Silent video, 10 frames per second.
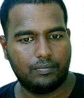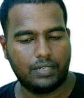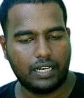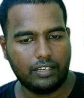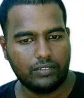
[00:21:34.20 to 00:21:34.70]

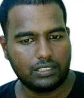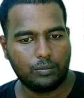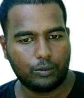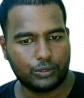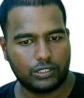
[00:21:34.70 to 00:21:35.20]
and inversely
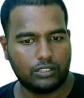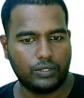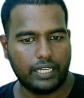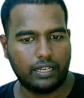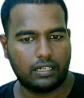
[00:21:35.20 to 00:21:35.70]
proportional
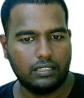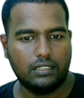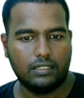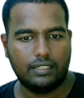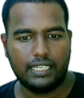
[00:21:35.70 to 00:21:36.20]
to area.
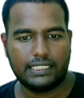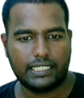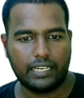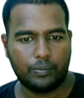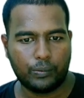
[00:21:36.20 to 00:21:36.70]
Let's
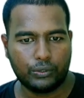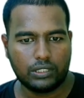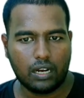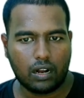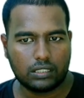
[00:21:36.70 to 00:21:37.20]
take
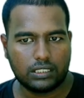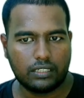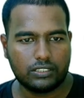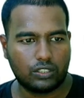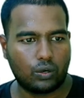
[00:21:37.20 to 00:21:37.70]
proportional
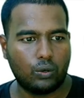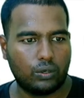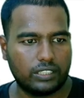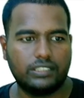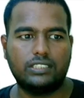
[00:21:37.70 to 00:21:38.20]
constant is
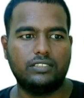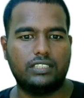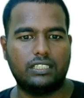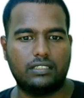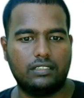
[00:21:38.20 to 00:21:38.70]
rho,
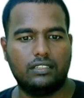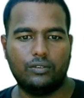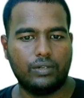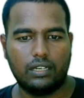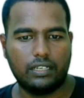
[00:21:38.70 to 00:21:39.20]
resistivity, that
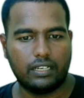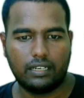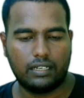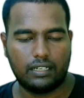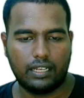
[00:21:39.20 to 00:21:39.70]
you will learn
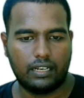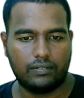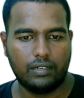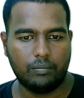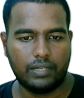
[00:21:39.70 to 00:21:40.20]

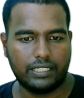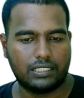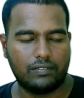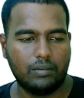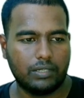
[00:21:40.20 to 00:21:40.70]
in
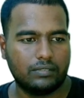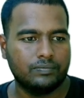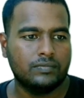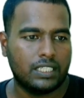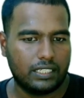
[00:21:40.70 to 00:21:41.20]
AS level,
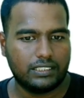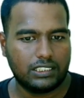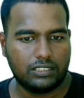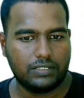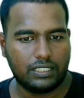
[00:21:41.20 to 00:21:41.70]
but
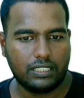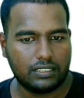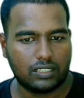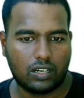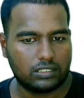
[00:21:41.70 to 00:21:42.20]
resistivity
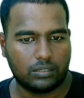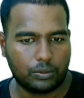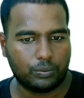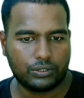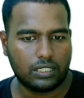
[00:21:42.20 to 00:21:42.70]
is a constant,
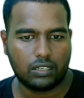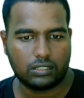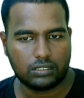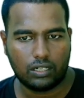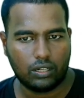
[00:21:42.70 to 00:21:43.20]
proportional
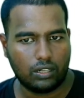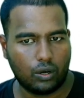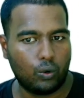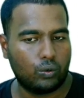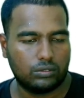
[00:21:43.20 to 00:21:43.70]
constant,
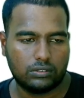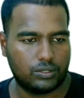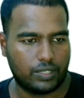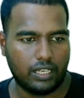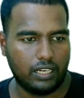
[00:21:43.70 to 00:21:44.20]
rho.
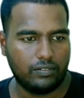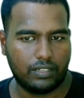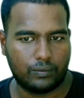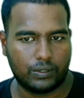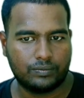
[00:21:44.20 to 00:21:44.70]
Okay, leave
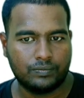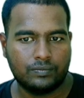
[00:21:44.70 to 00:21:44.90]
that one.